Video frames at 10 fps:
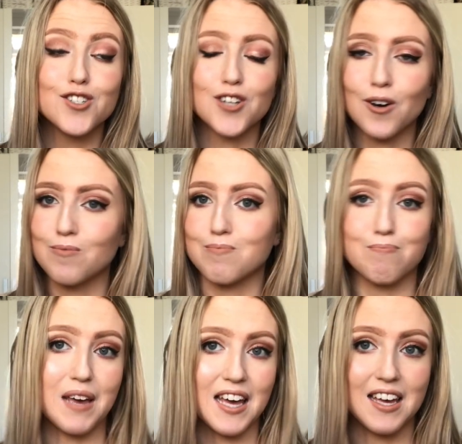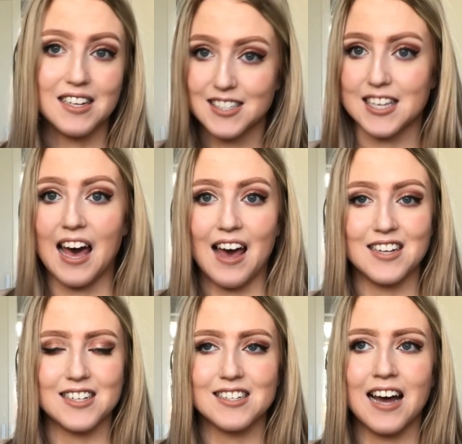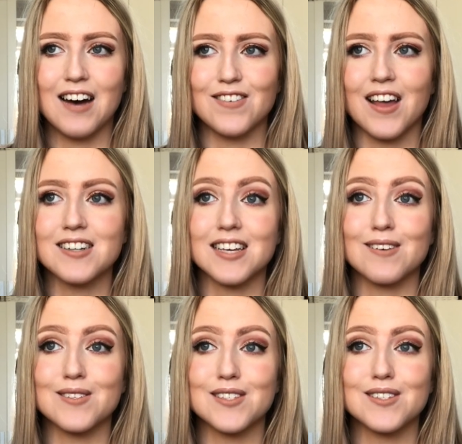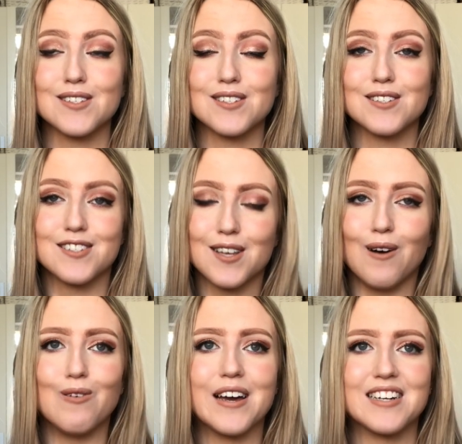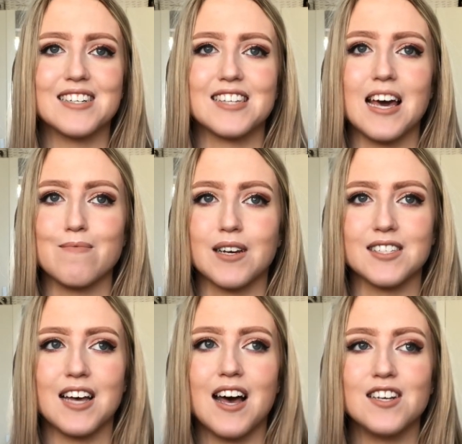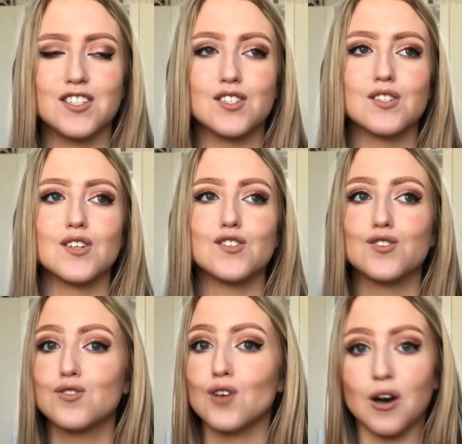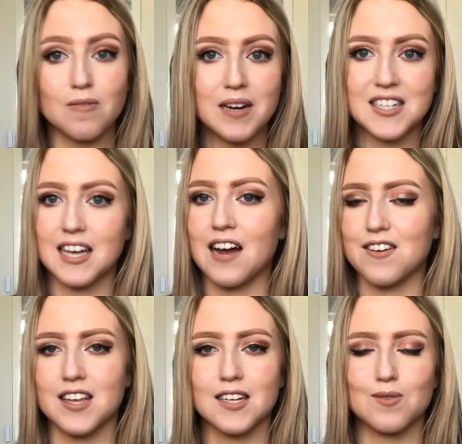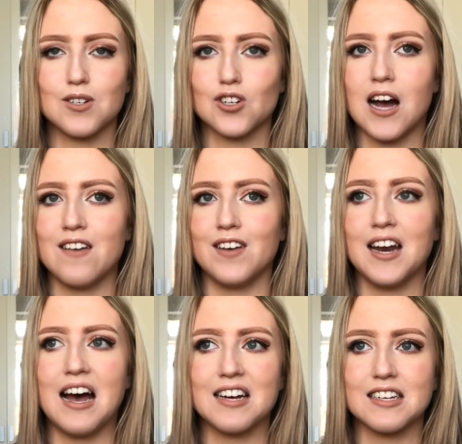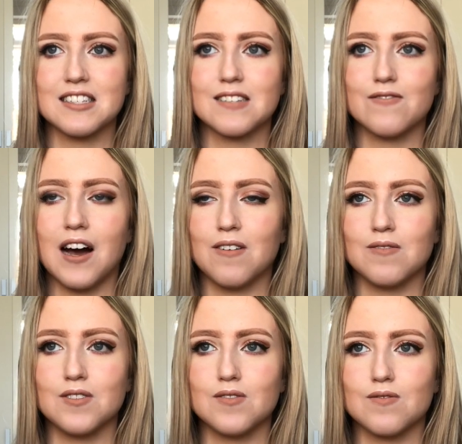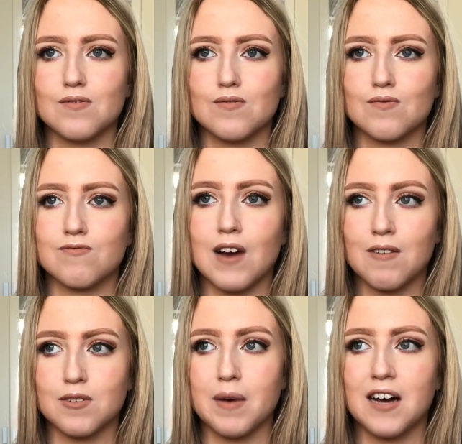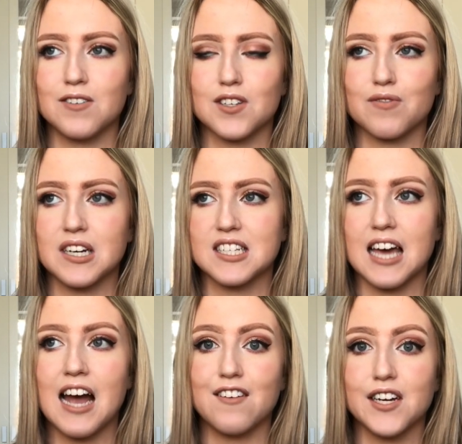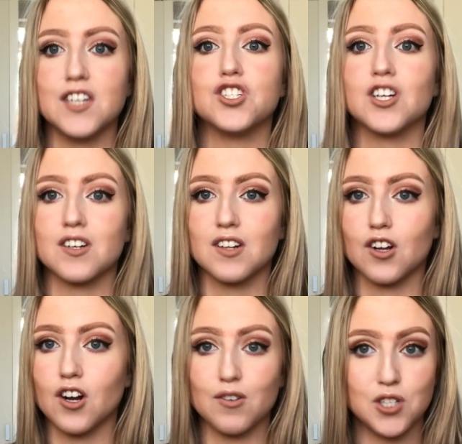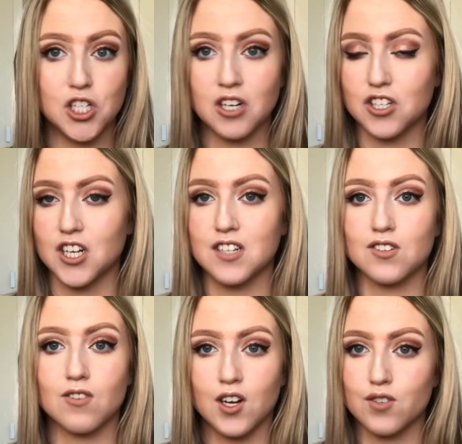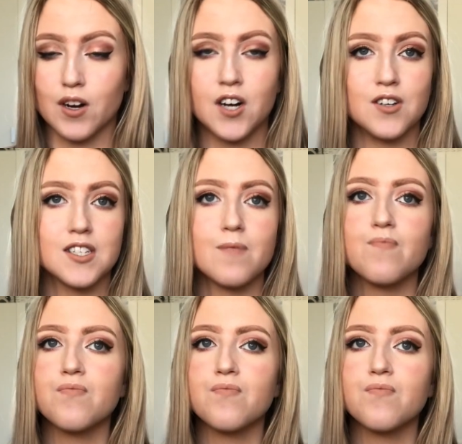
don't be scared. Now, that sounds so weird to say because there is so many scary things when driving. I found roundabouts are really scary, closed junctions, crossroads,